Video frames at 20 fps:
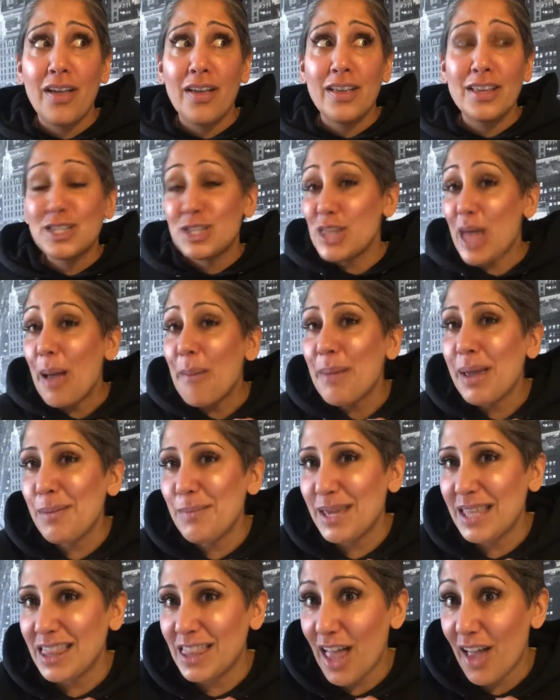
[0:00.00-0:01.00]
So that might
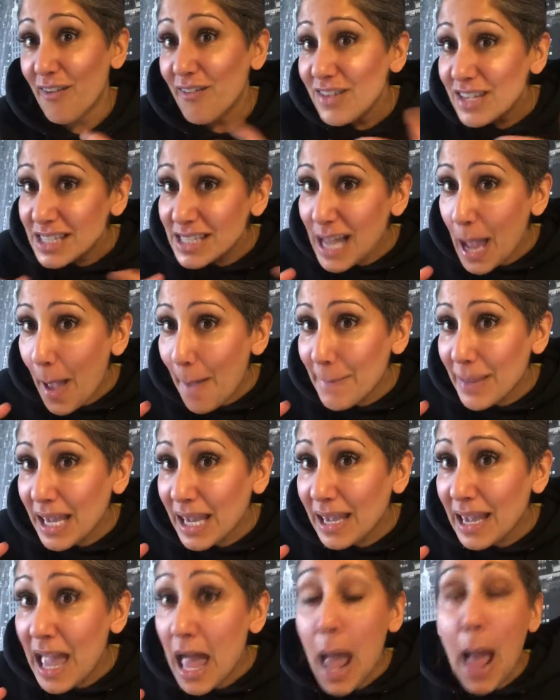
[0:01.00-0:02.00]
mean love is
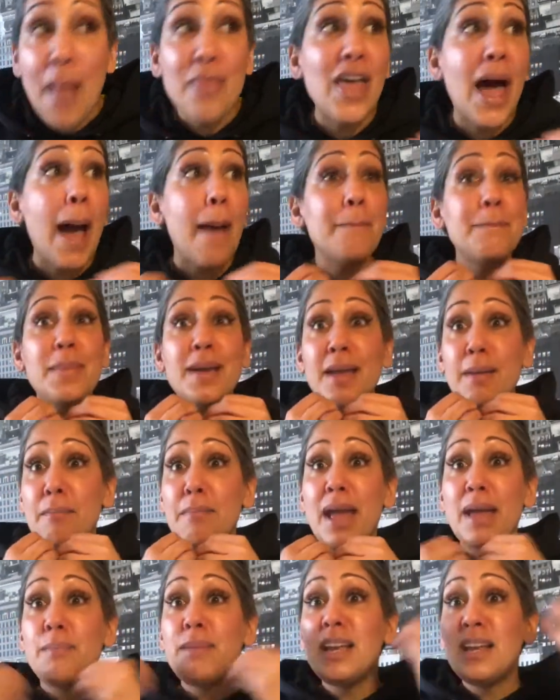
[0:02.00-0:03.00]
coming. That may,
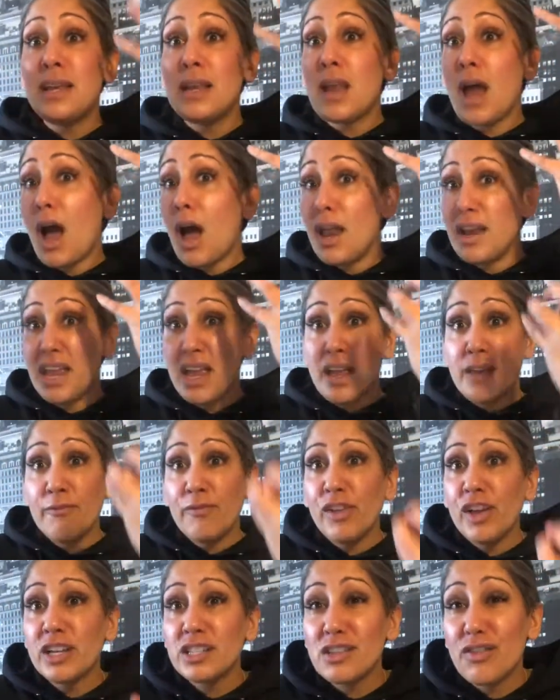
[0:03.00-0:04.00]
might mean an
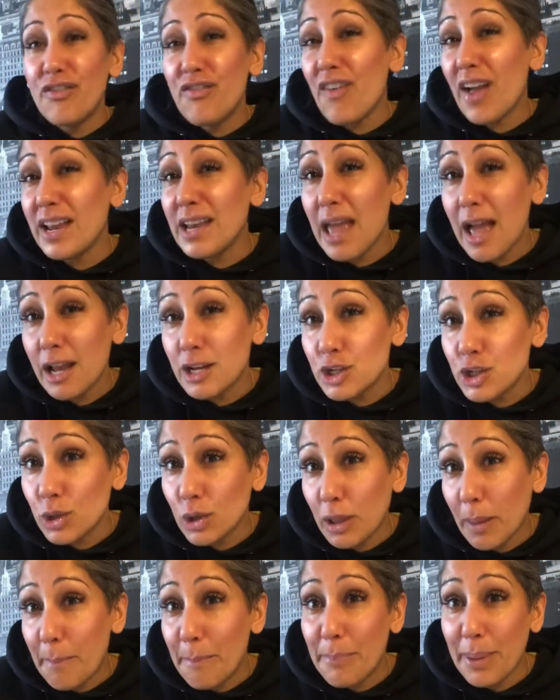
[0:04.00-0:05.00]
influx of
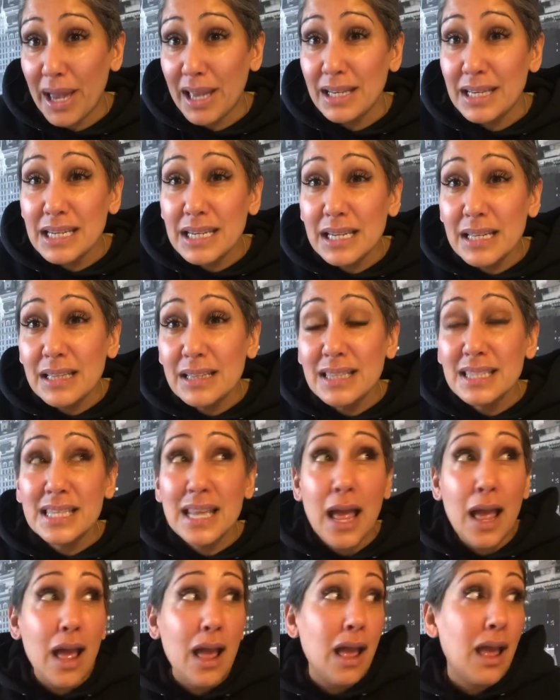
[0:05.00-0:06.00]
financial abundance,
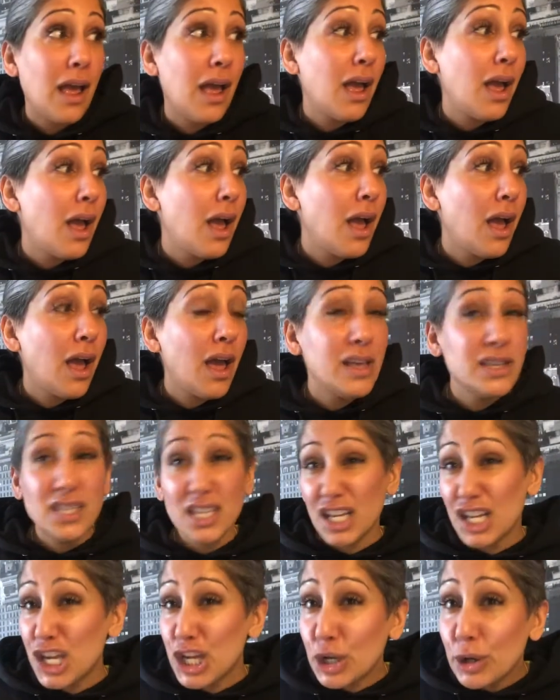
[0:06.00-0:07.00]

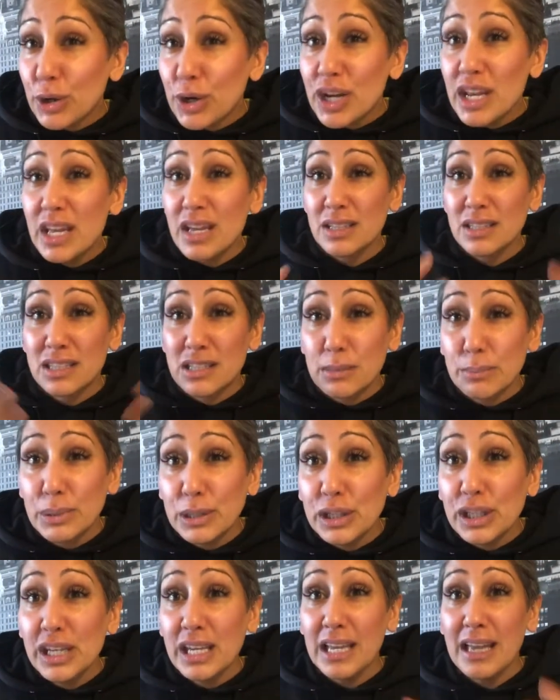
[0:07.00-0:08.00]
security,
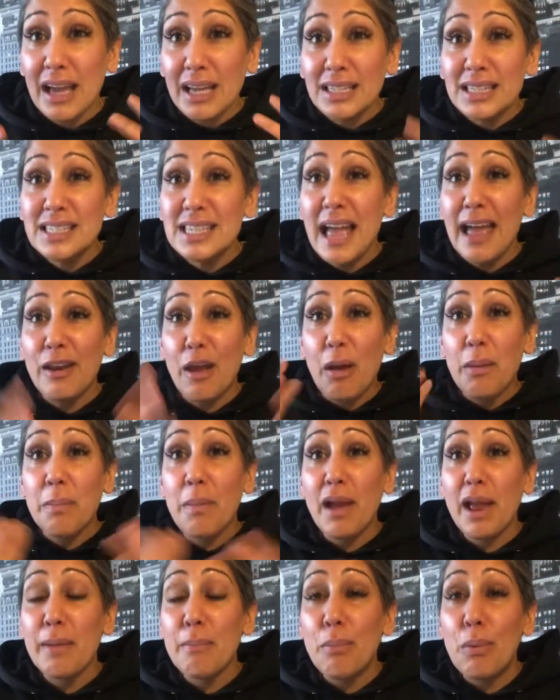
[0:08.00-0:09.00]
stability. I said on
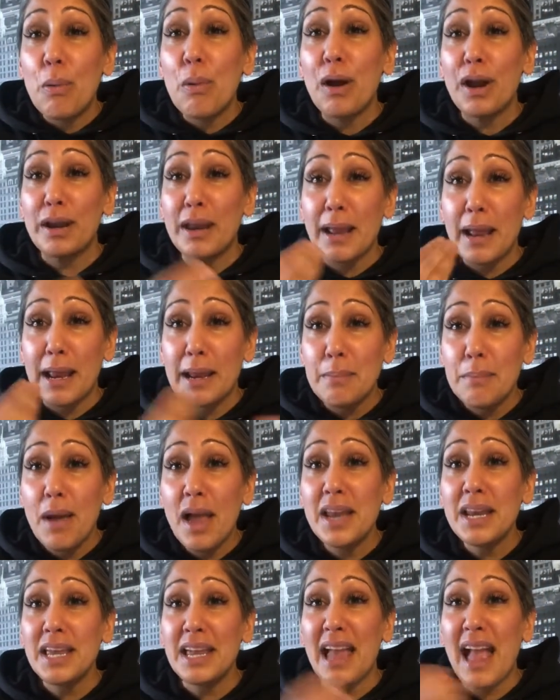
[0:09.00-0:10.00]
my board in
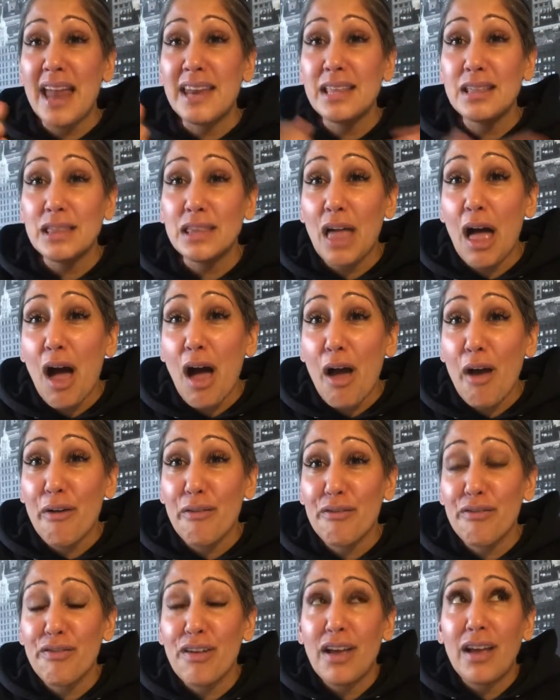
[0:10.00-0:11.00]
money and in
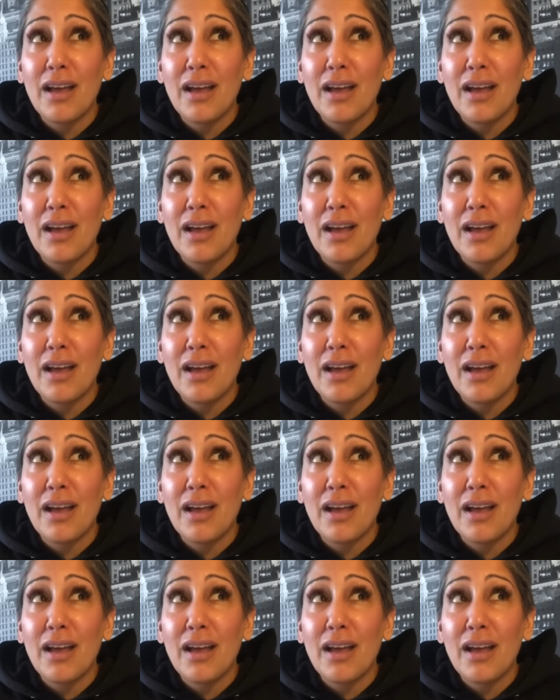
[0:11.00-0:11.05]
love.